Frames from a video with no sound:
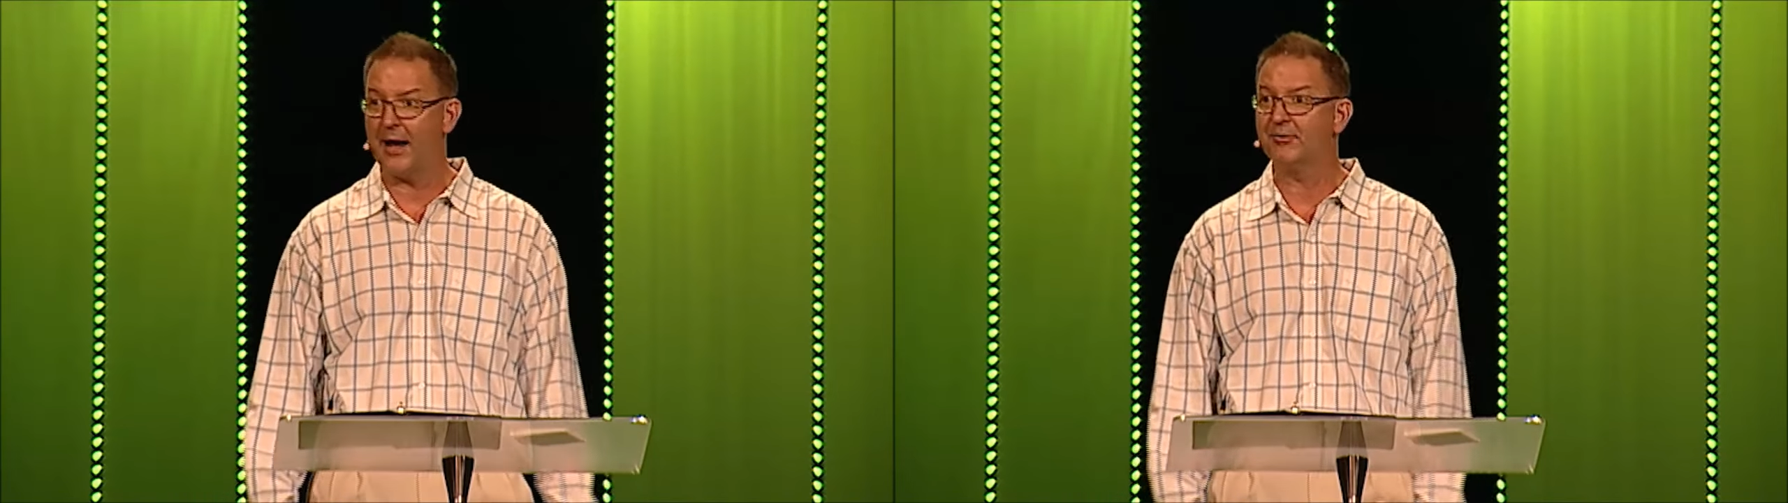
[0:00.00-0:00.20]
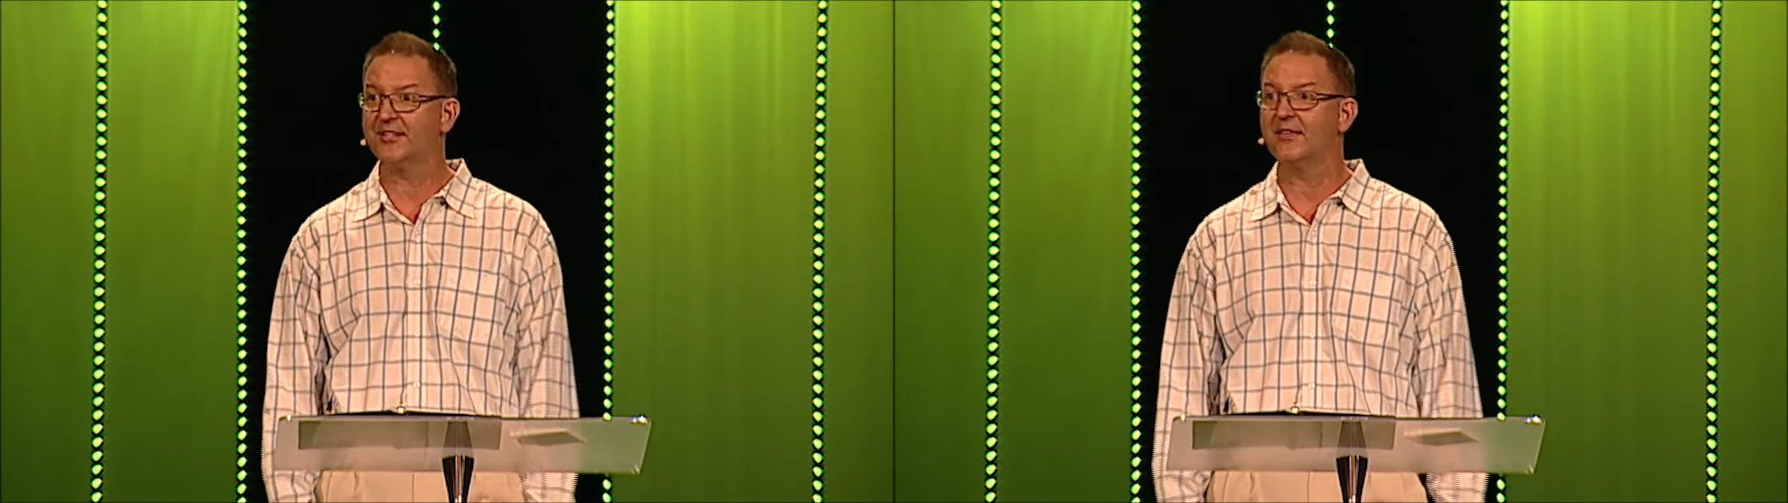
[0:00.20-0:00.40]

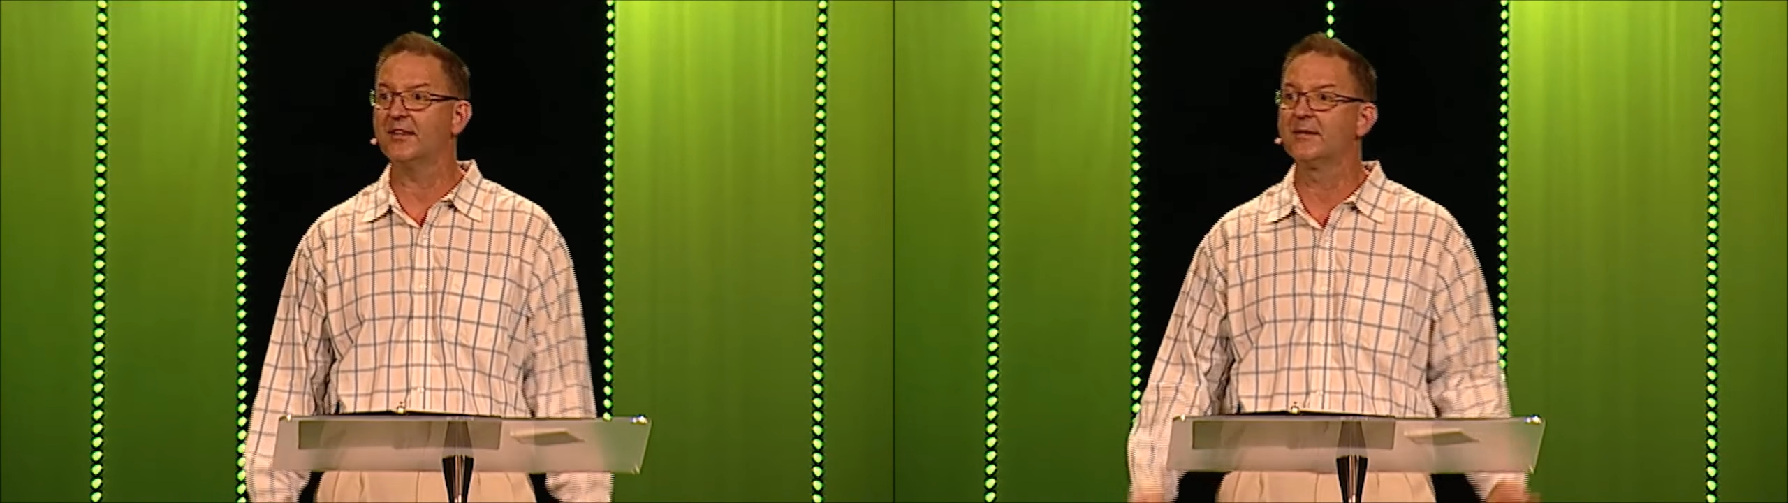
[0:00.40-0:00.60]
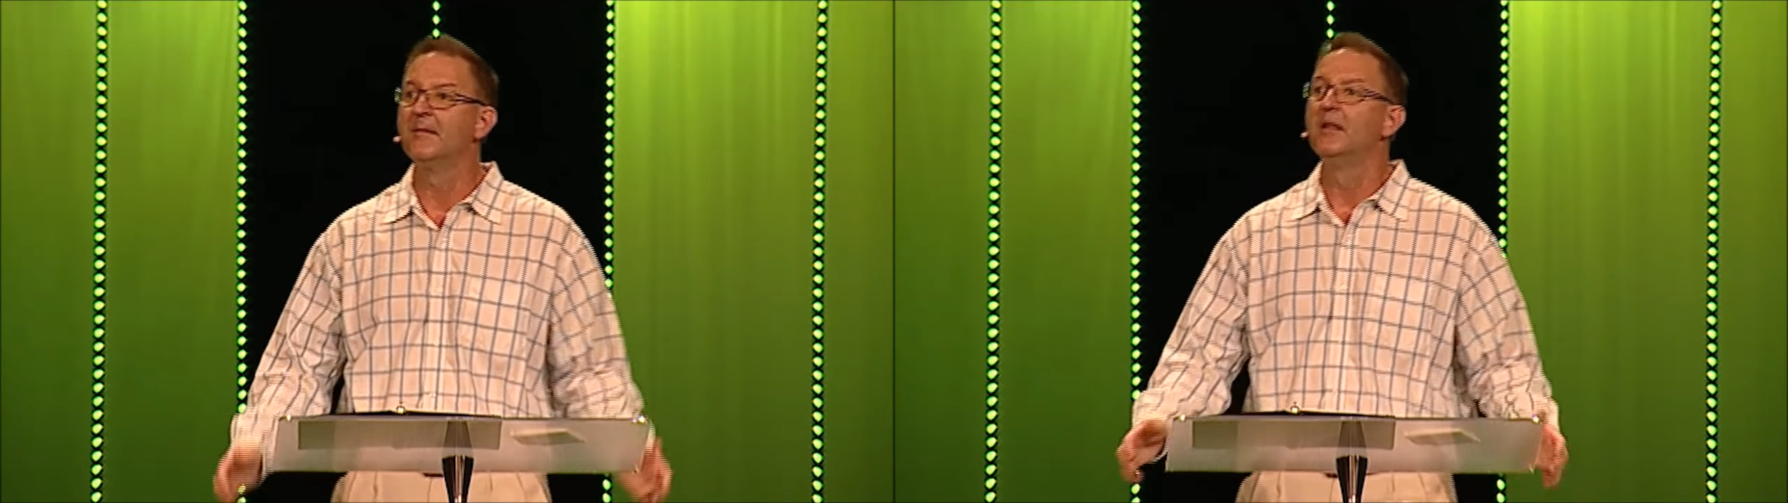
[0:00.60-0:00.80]
I would say
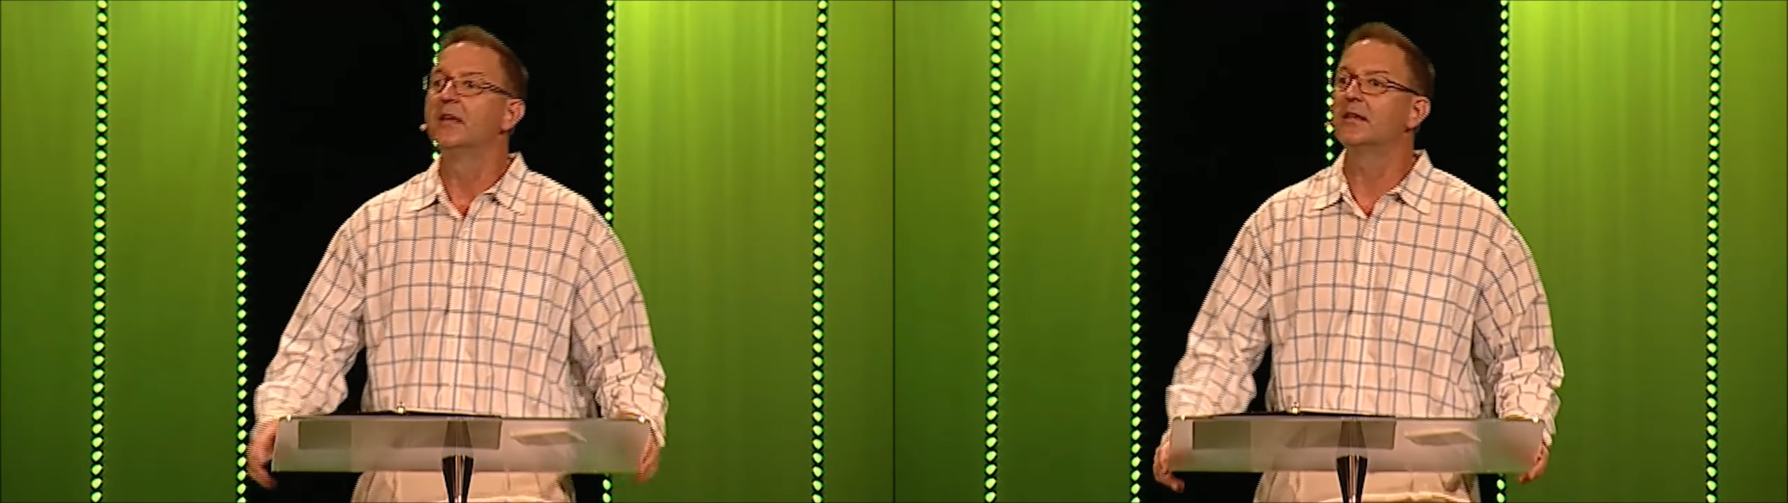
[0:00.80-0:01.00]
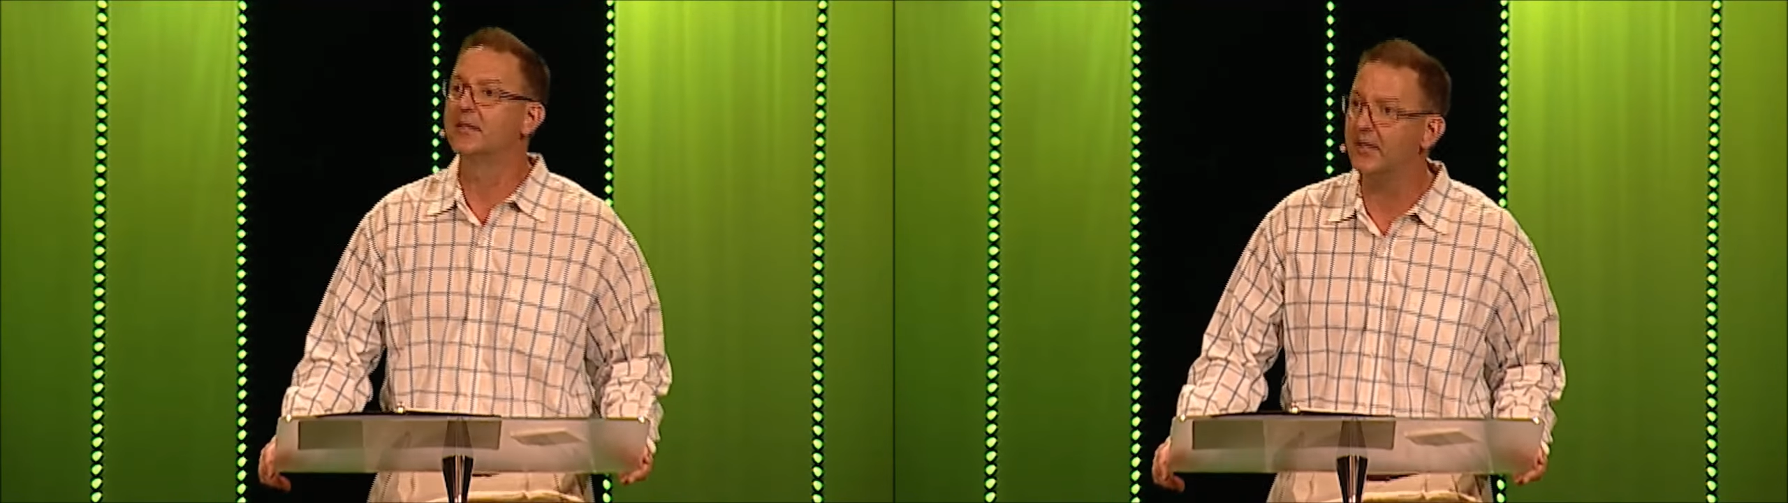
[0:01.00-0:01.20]
this
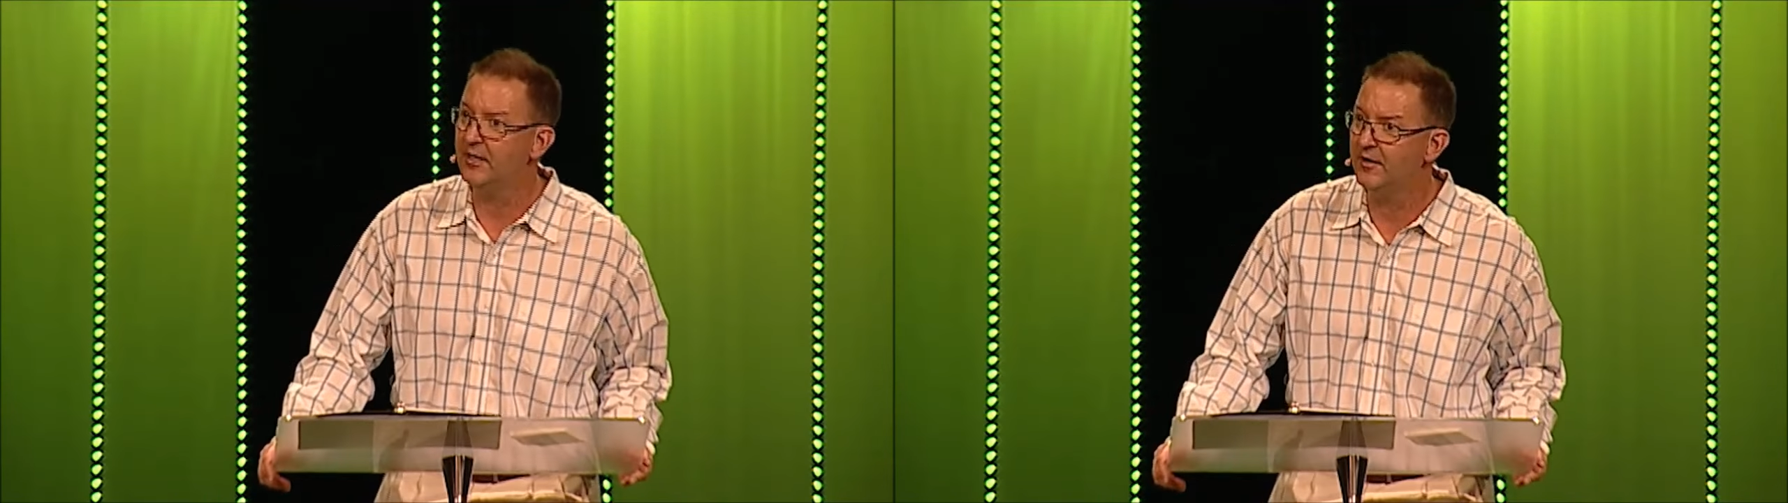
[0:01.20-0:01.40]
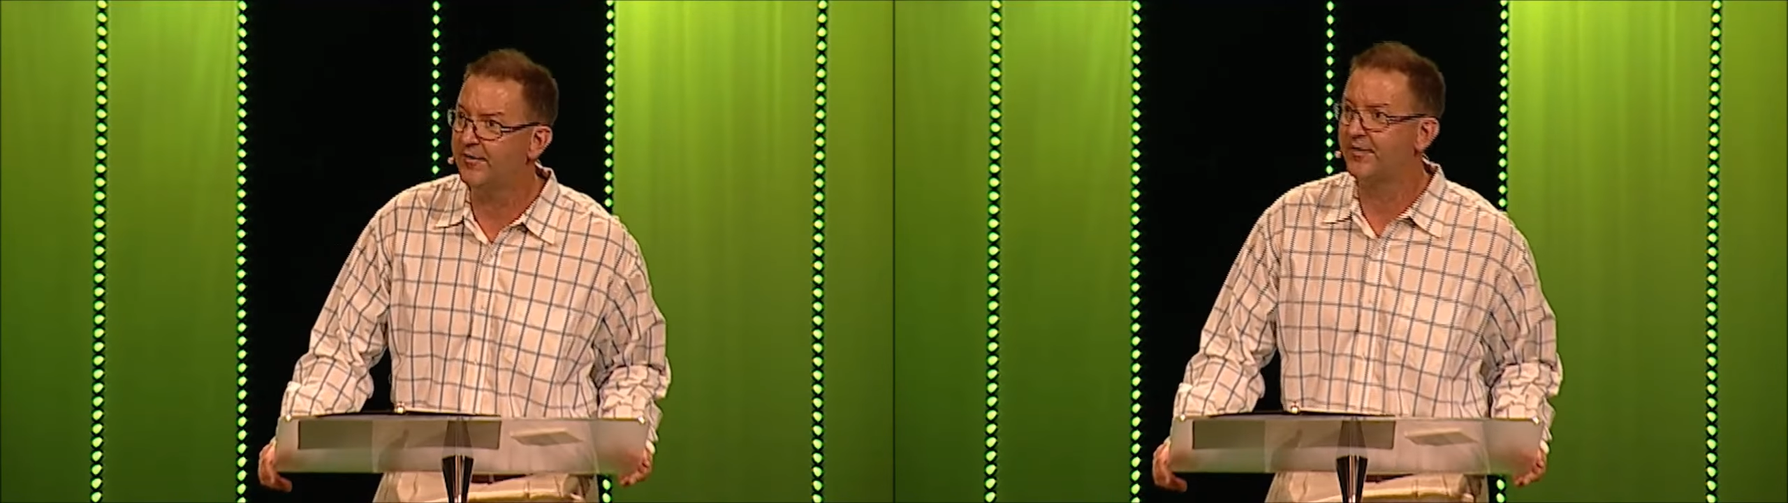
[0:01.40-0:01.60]

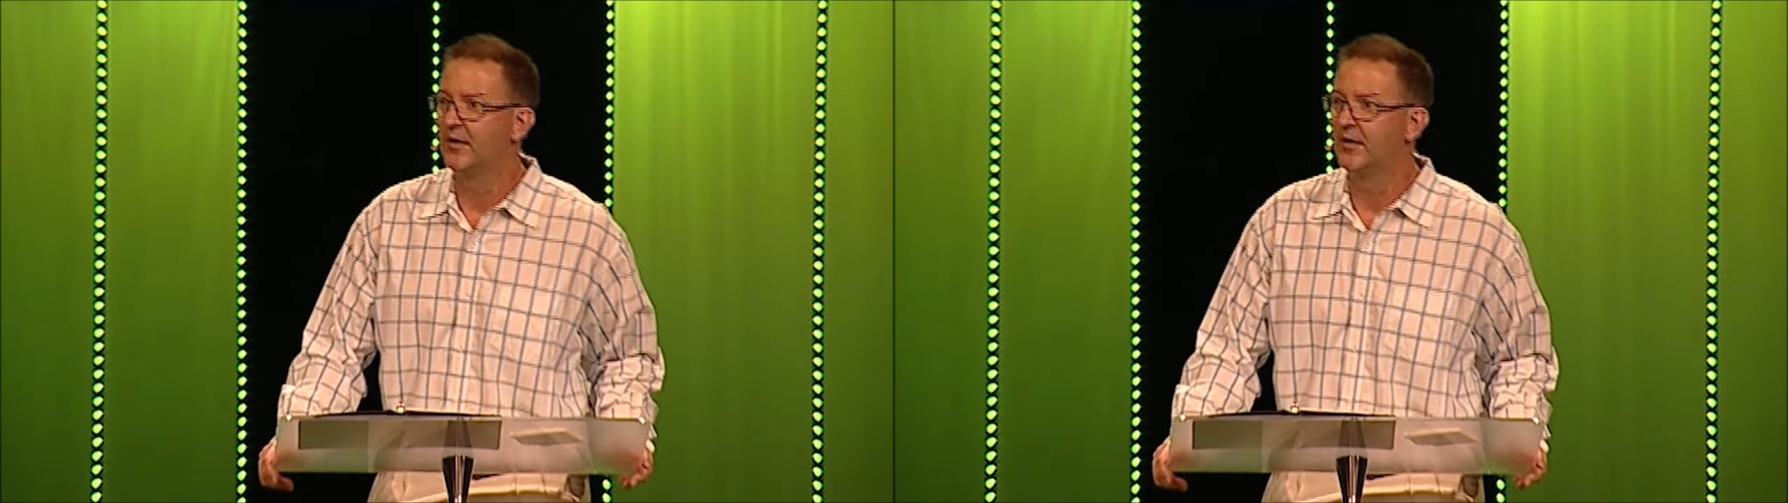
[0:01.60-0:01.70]
give